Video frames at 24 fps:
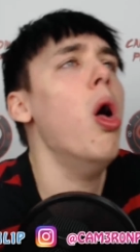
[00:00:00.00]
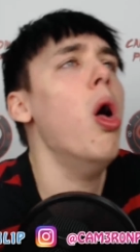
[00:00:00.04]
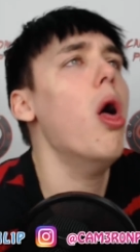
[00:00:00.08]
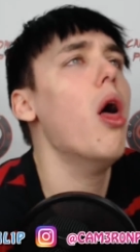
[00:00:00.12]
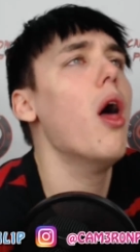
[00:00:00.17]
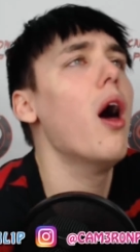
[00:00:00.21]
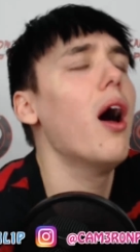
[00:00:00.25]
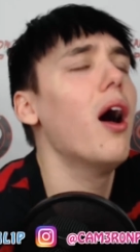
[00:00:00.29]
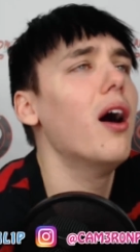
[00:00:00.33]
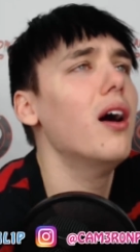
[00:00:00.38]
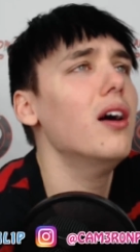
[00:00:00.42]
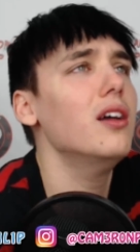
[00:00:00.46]

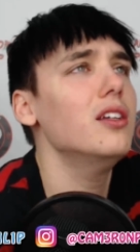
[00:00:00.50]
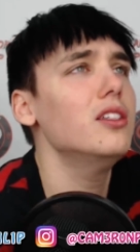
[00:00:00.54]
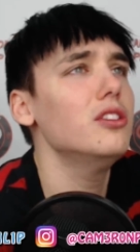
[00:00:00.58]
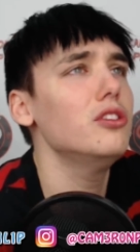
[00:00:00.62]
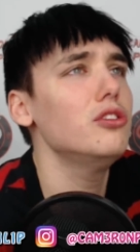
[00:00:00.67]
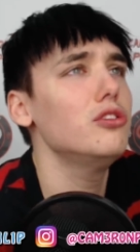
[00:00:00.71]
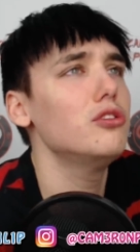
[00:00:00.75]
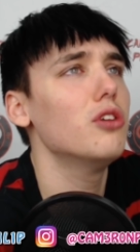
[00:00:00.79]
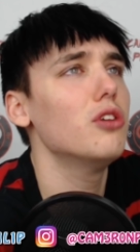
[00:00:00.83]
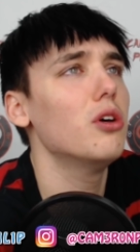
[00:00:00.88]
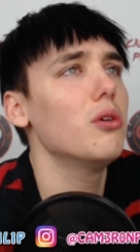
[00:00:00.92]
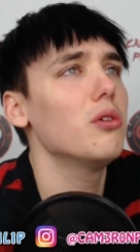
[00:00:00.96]
I
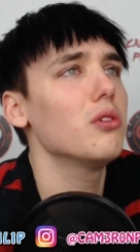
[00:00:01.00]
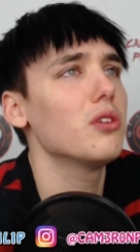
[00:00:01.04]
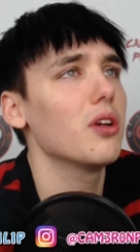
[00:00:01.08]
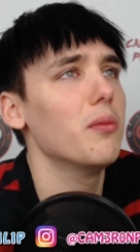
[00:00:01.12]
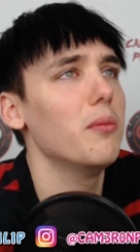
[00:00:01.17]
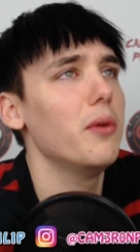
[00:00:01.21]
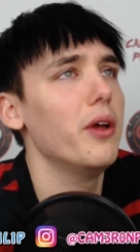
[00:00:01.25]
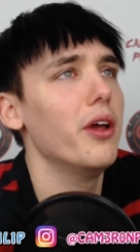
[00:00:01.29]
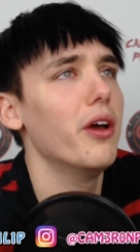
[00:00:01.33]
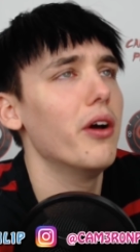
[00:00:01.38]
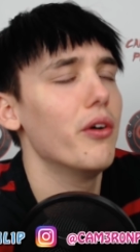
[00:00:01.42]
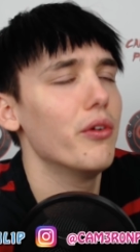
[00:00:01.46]
just choked on
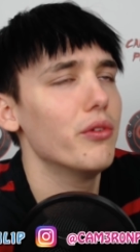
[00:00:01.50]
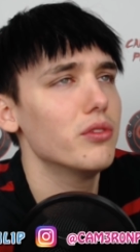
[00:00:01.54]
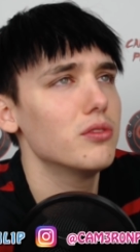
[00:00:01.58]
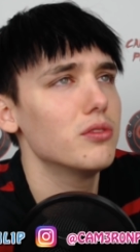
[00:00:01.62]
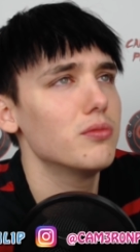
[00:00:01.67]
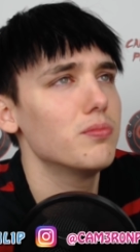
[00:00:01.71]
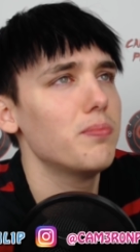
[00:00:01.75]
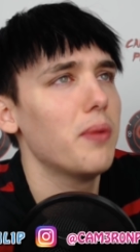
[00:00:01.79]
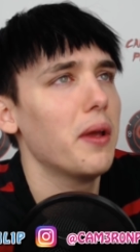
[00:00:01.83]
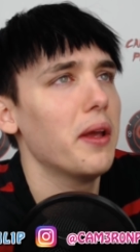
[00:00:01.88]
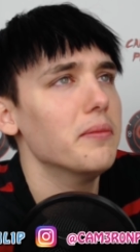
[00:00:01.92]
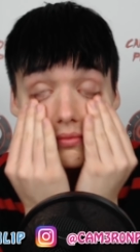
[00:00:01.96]
my own
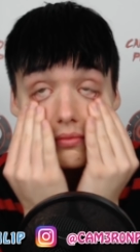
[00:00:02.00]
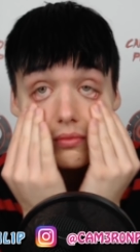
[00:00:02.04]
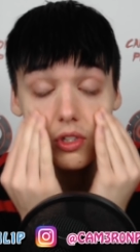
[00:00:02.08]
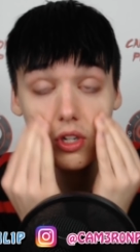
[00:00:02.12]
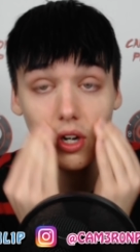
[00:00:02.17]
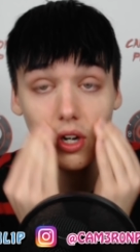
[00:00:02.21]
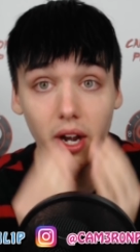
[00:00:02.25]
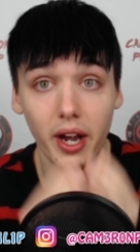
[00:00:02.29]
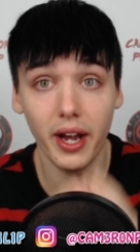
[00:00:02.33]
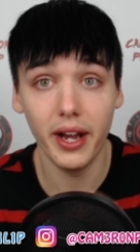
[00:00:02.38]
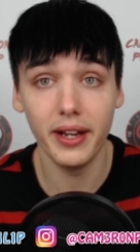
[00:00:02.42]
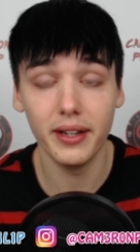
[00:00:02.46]
I'm
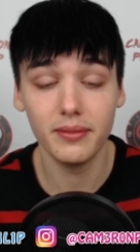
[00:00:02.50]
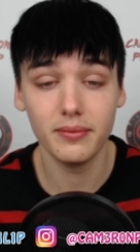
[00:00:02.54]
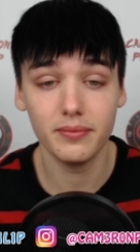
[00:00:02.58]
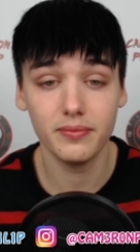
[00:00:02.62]
crying.